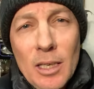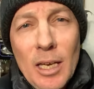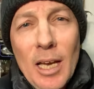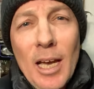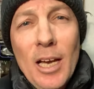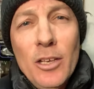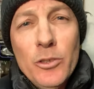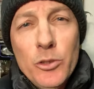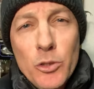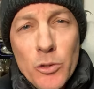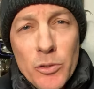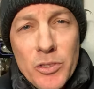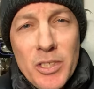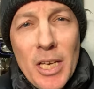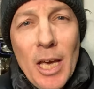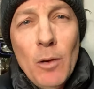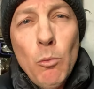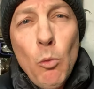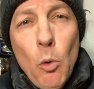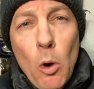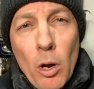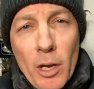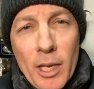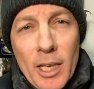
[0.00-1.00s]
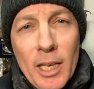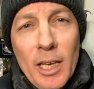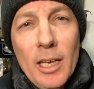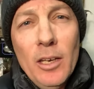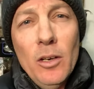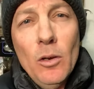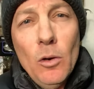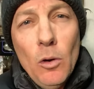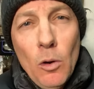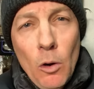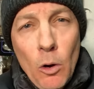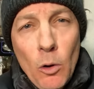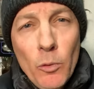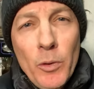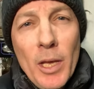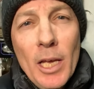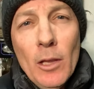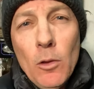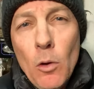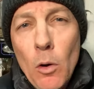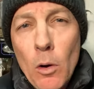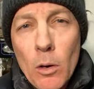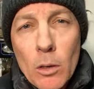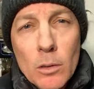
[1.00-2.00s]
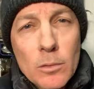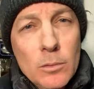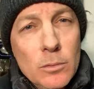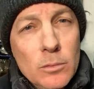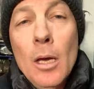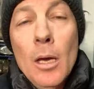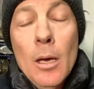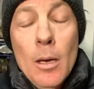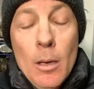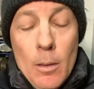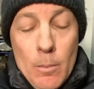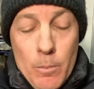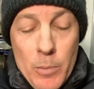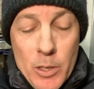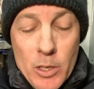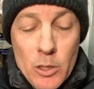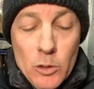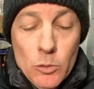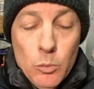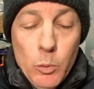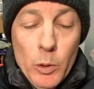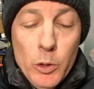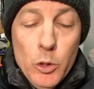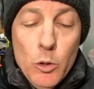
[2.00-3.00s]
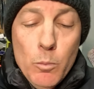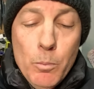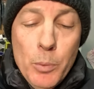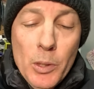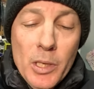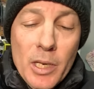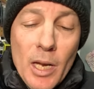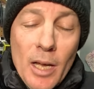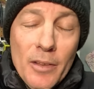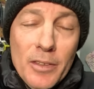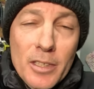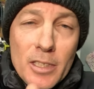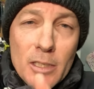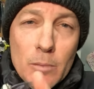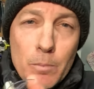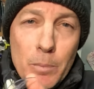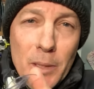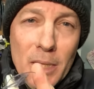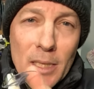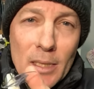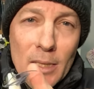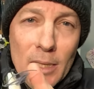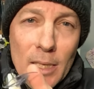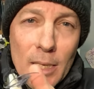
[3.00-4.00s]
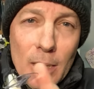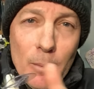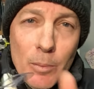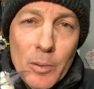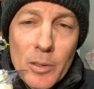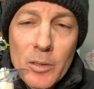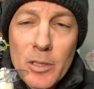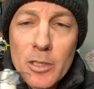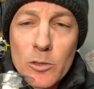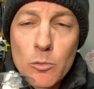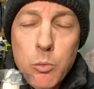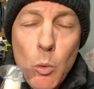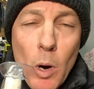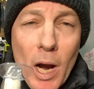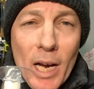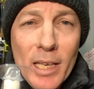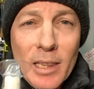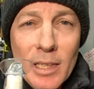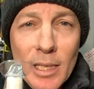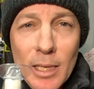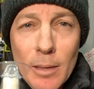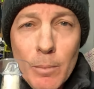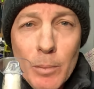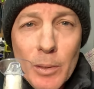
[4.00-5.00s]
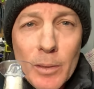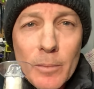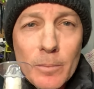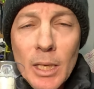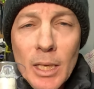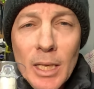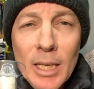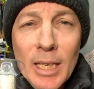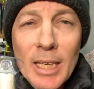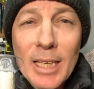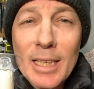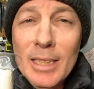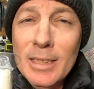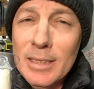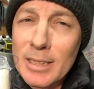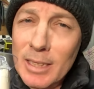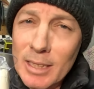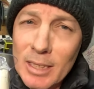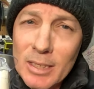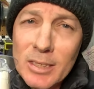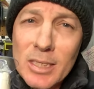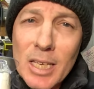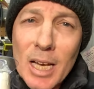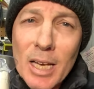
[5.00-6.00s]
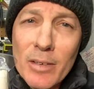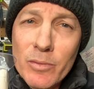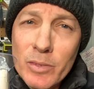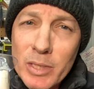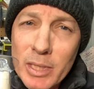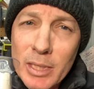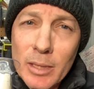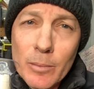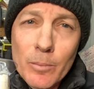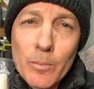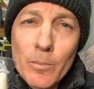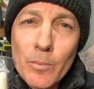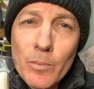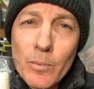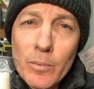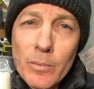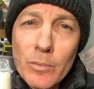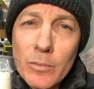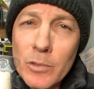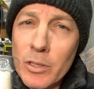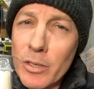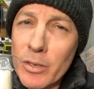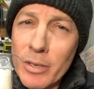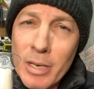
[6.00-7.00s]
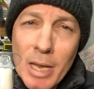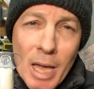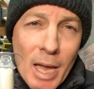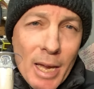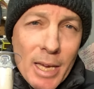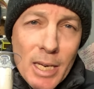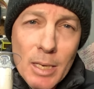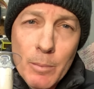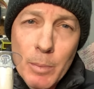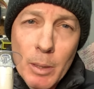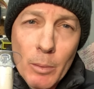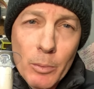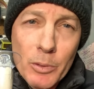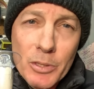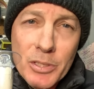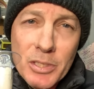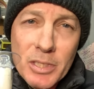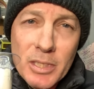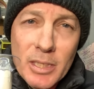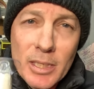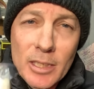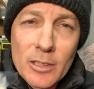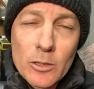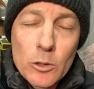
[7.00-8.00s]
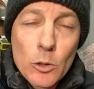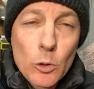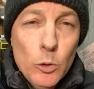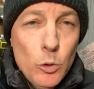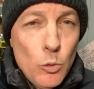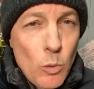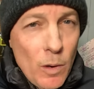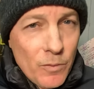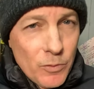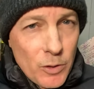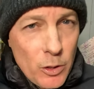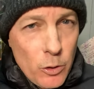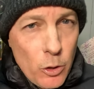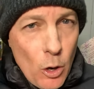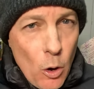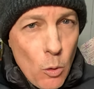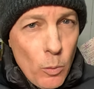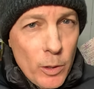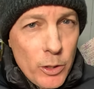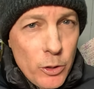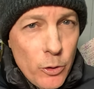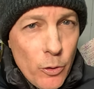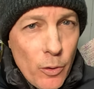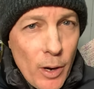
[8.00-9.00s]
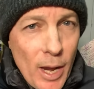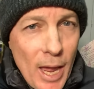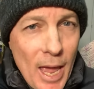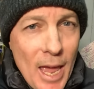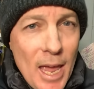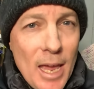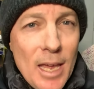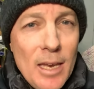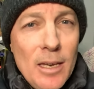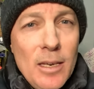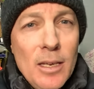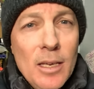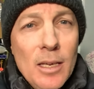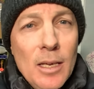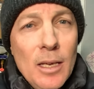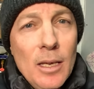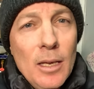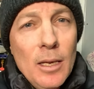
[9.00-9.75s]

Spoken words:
as you're dead walking it all day long. Because when you put on this big lip, this wide lip, it's going to dive deep. You're not going to be able to see it. So you have to know in your head